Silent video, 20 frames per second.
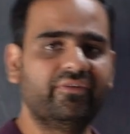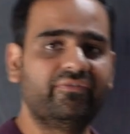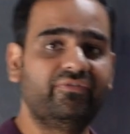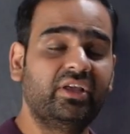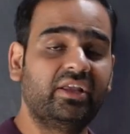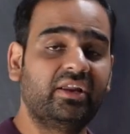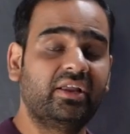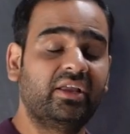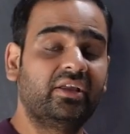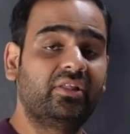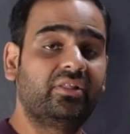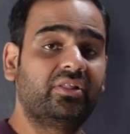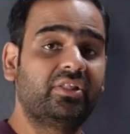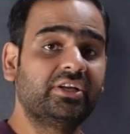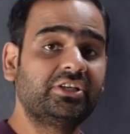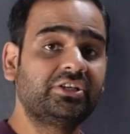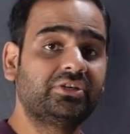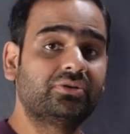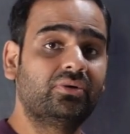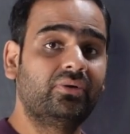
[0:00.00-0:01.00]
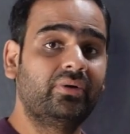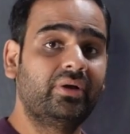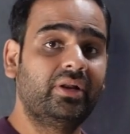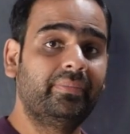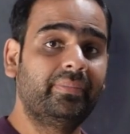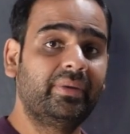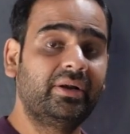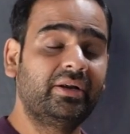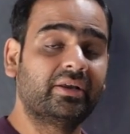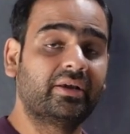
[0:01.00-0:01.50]
if there exists no
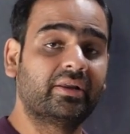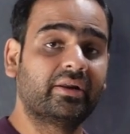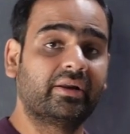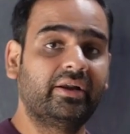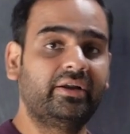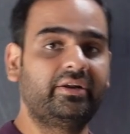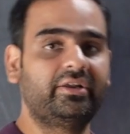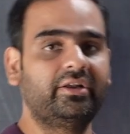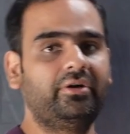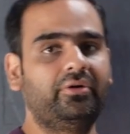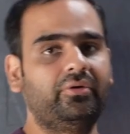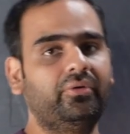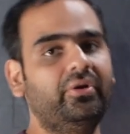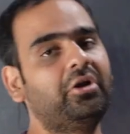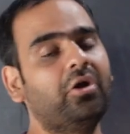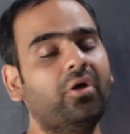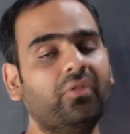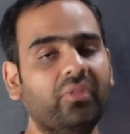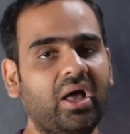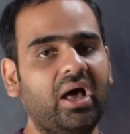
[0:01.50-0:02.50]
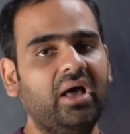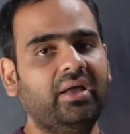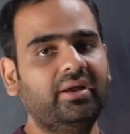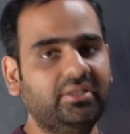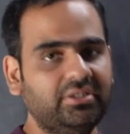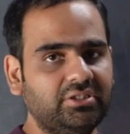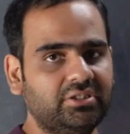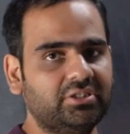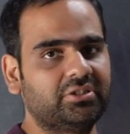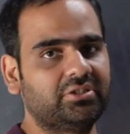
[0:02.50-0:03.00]
element greater to it on the
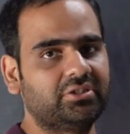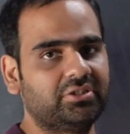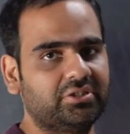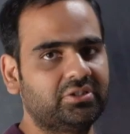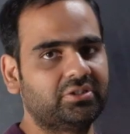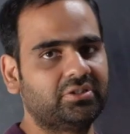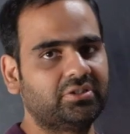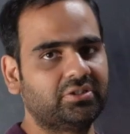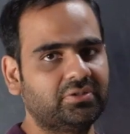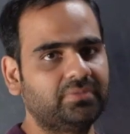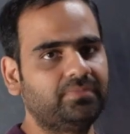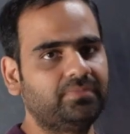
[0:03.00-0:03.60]
RHS.